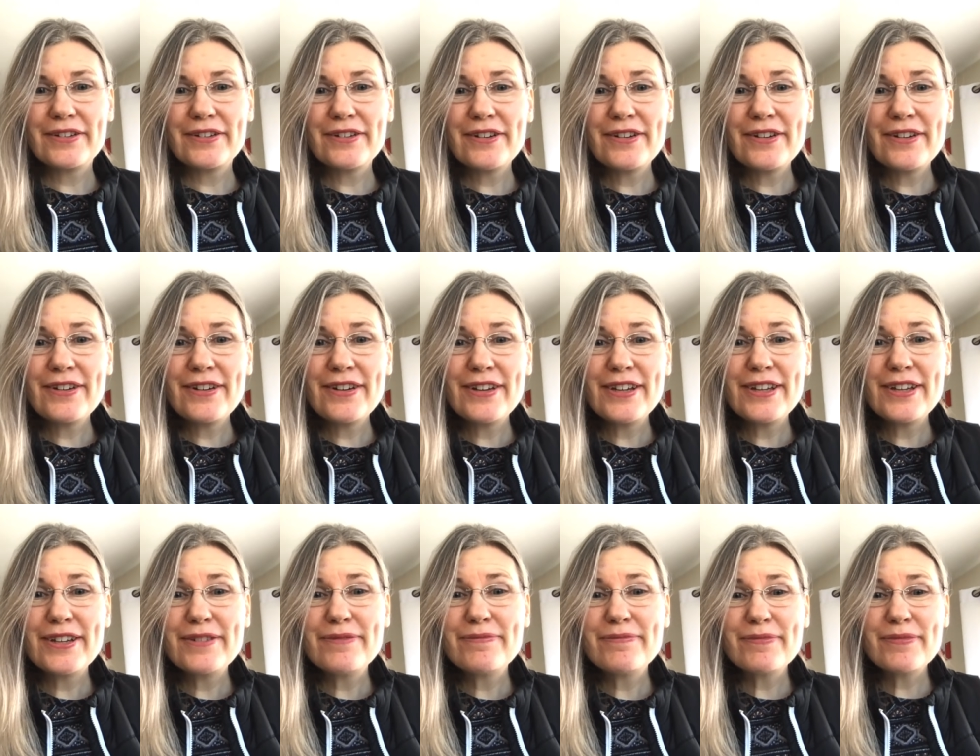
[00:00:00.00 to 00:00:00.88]

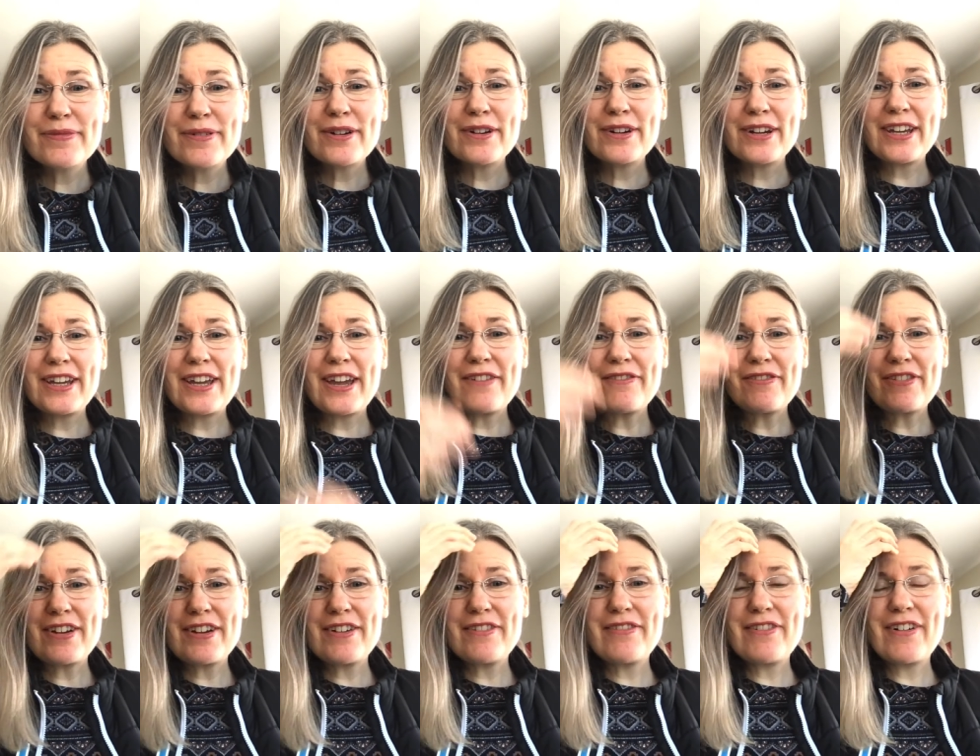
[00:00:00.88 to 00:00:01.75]
Good morning,
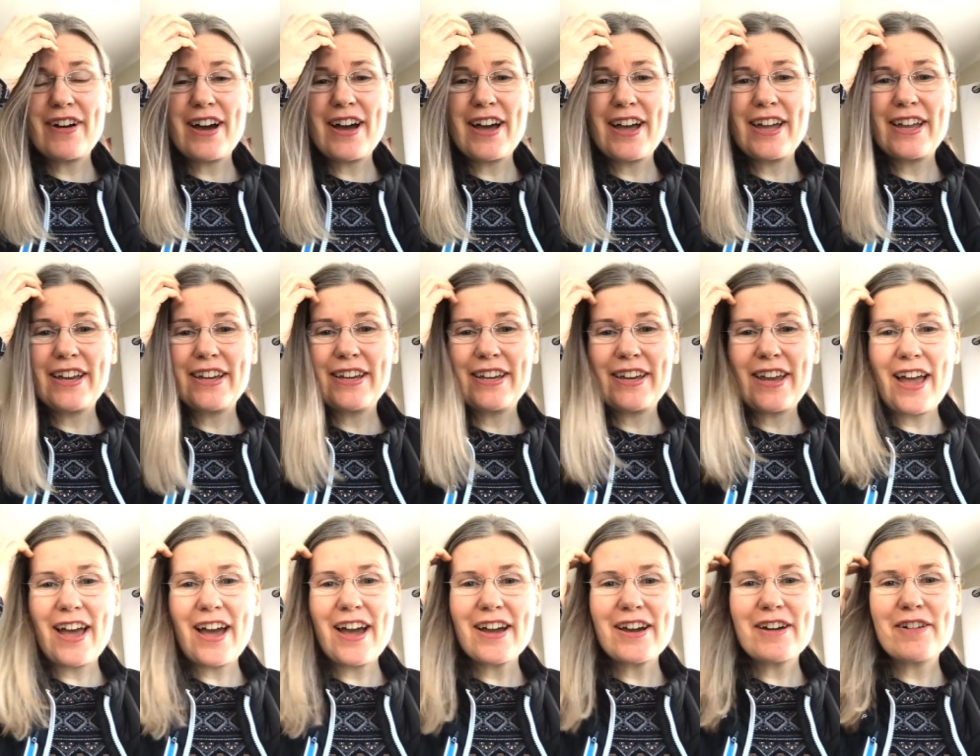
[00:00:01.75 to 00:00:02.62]

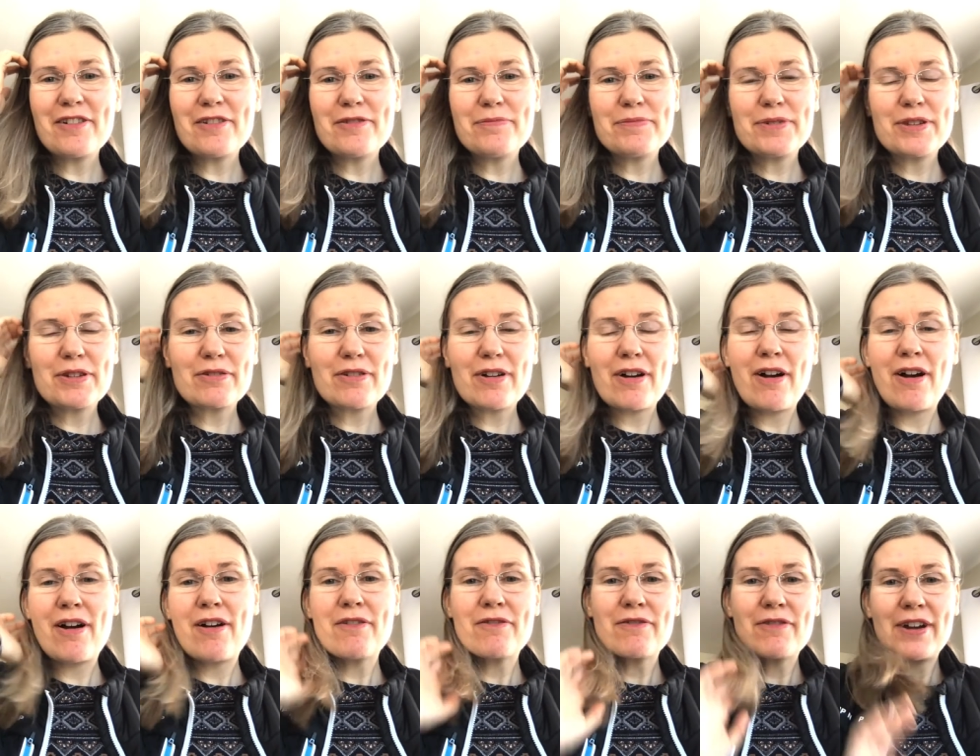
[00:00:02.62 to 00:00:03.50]
everyone. I hope
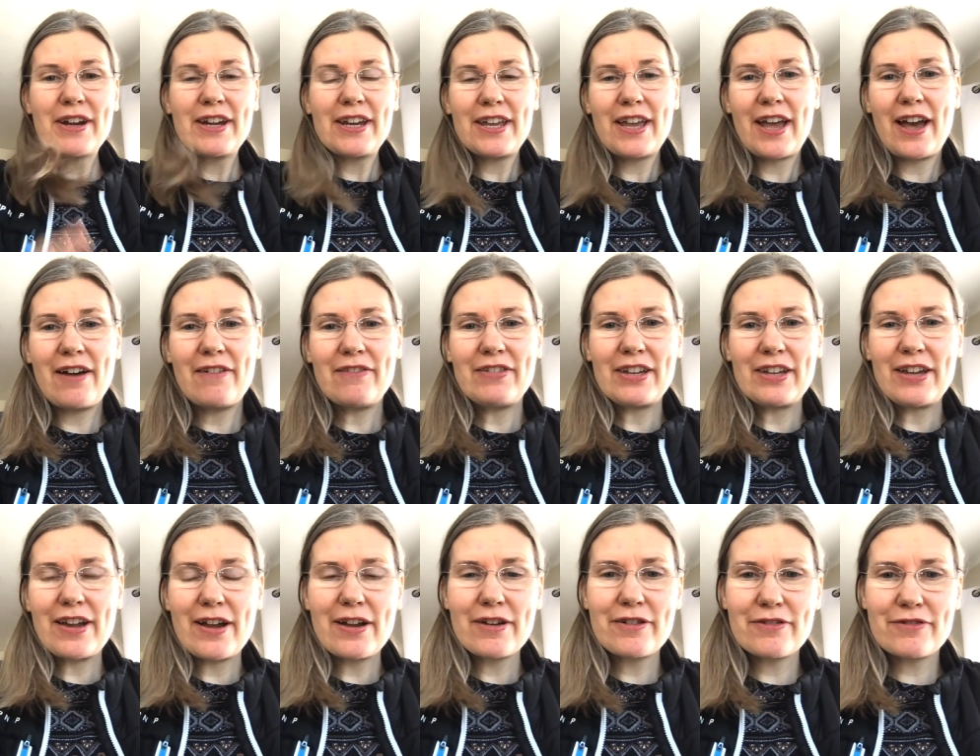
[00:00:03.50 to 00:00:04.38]
you're already
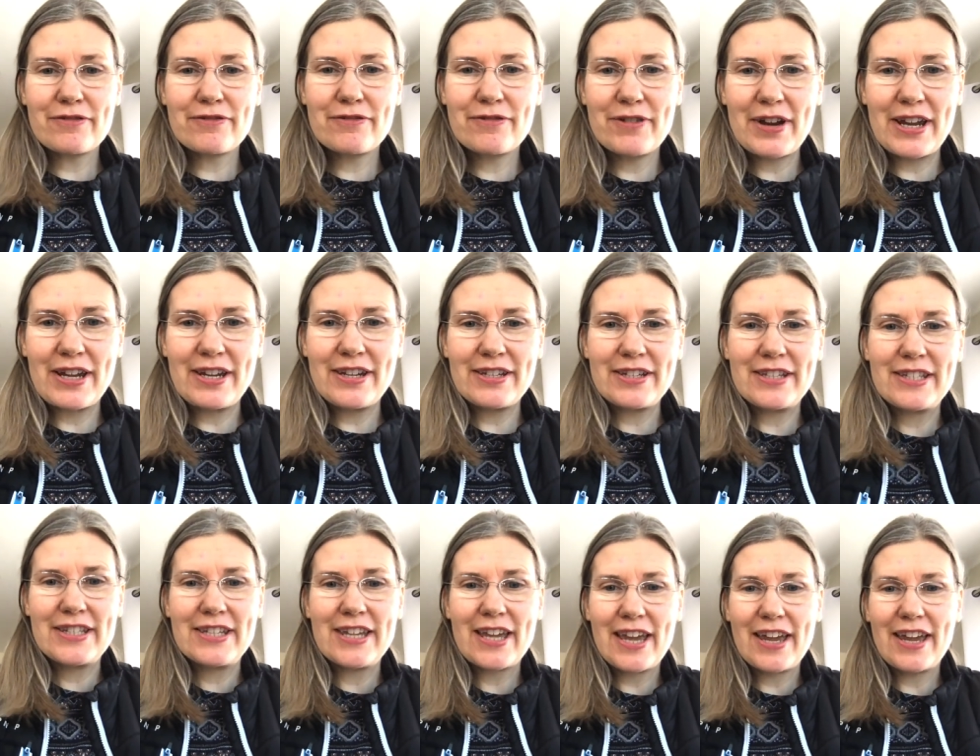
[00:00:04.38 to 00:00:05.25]
having a
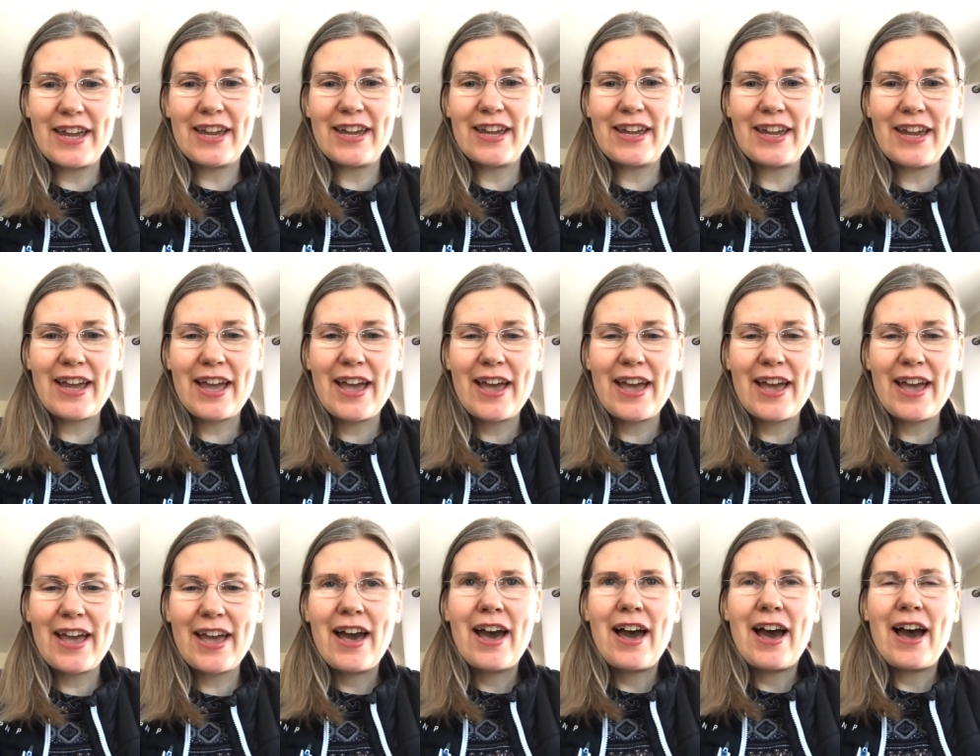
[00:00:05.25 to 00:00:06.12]
great day.
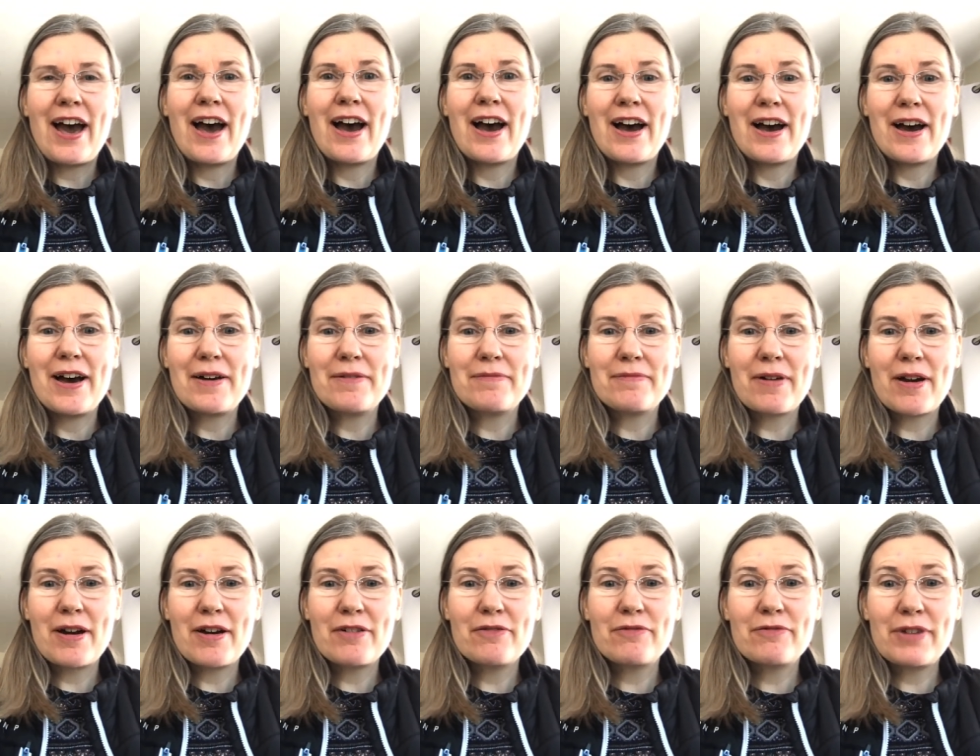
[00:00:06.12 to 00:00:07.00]

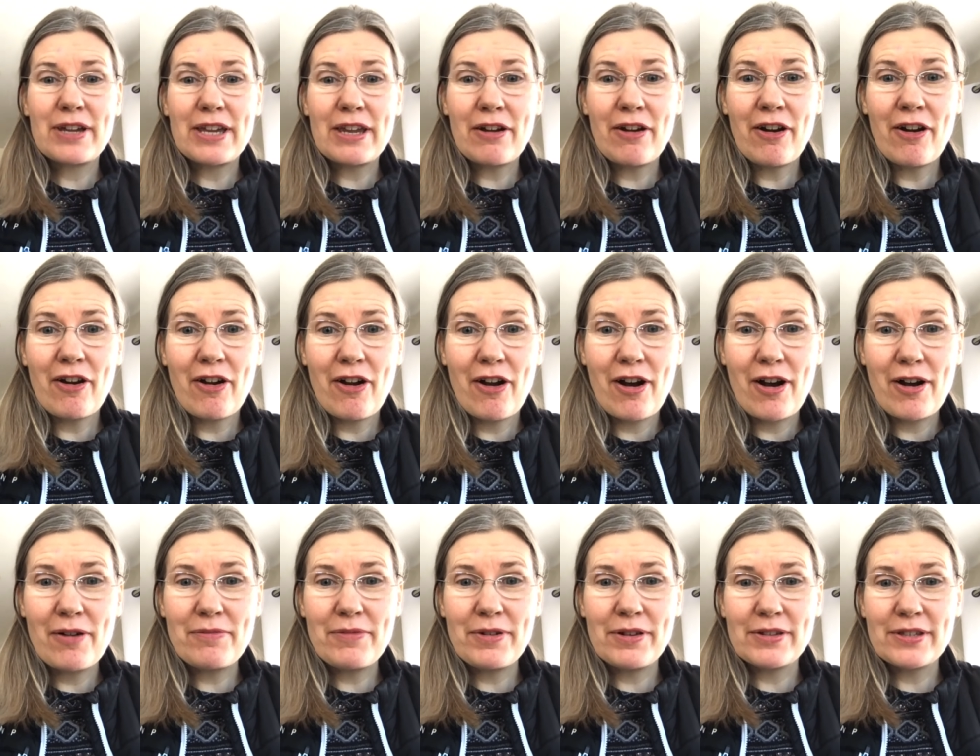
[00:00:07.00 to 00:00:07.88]
We are
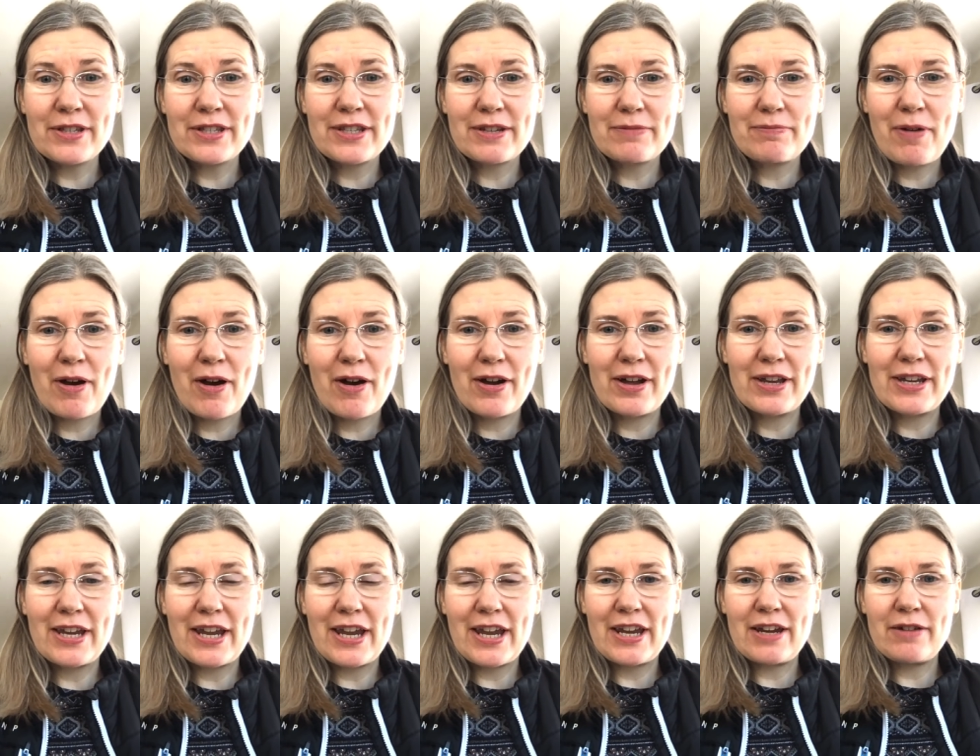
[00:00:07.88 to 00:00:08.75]
almost
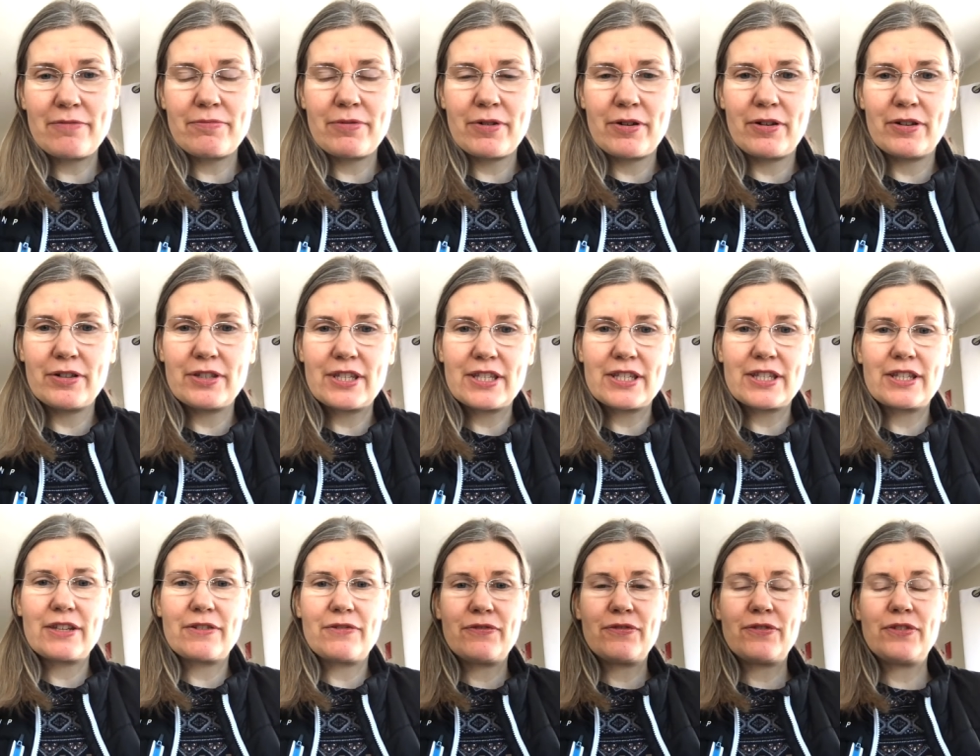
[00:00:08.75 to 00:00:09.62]
upon April,
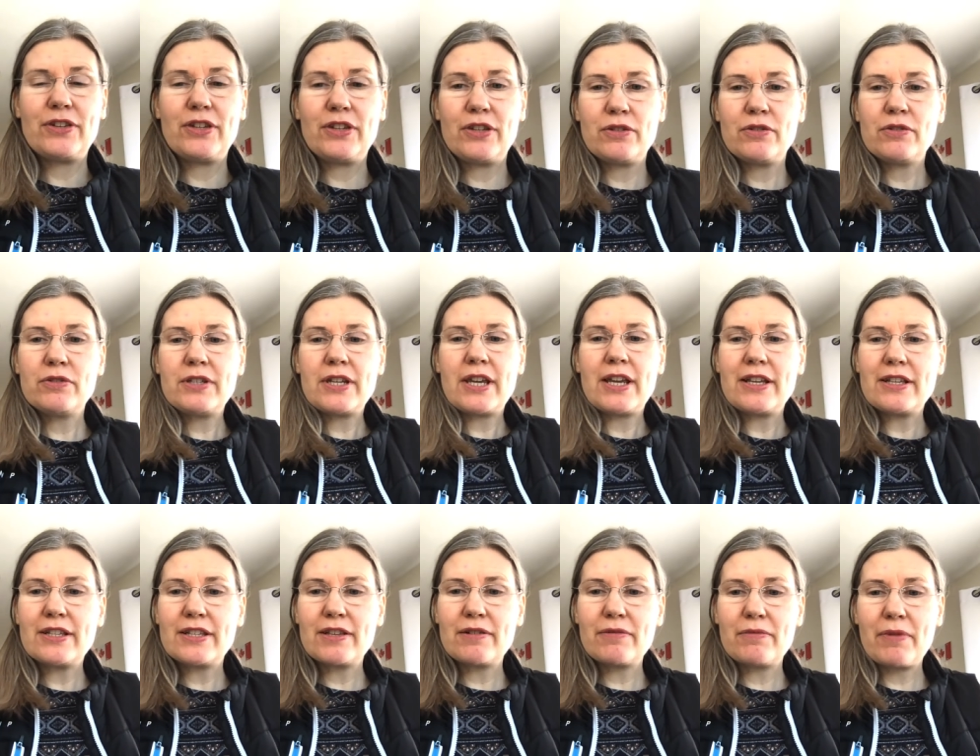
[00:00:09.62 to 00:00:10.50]
just a few
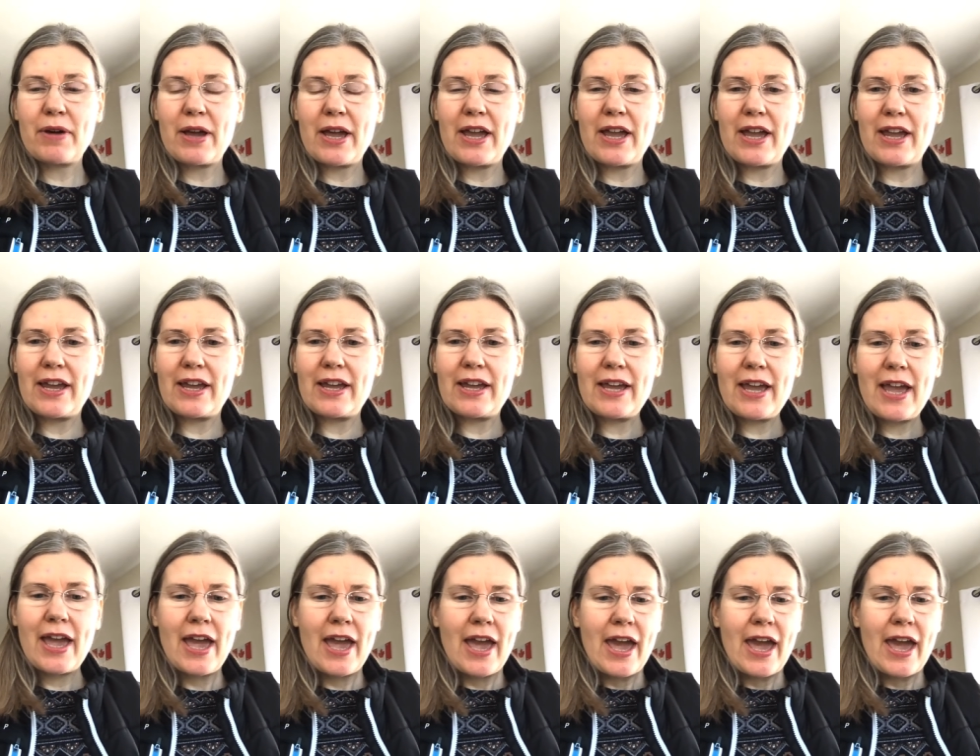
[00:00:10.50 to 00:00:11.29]
days away.